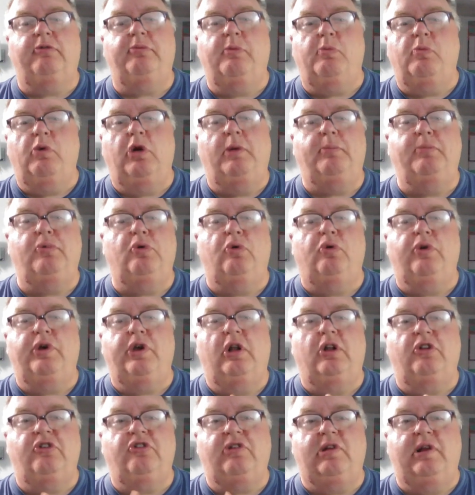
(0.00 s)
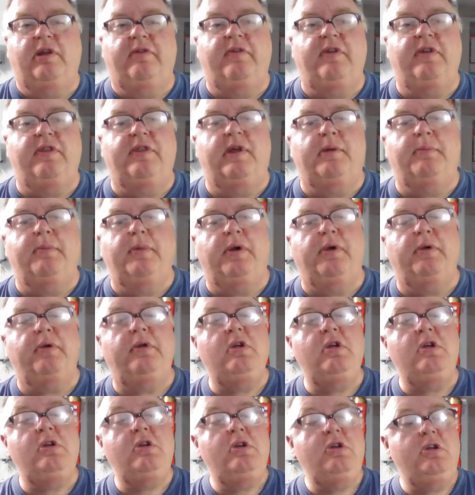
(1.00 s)
but while I'm talking I'll just leave it in that mode.
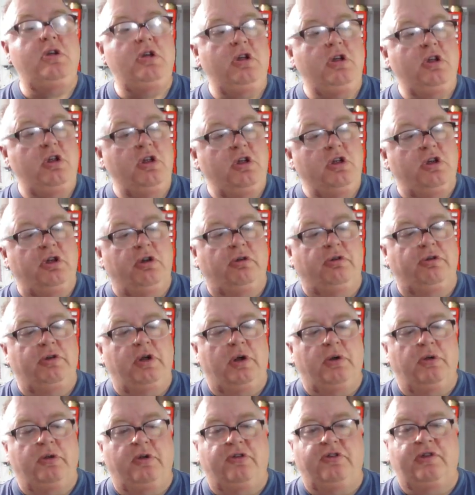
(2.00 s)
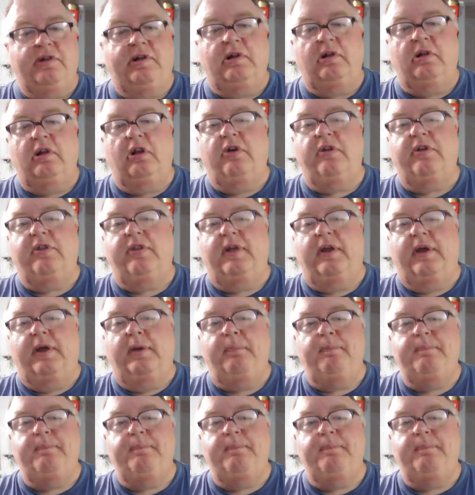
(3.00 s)
You'll note there's a little light there.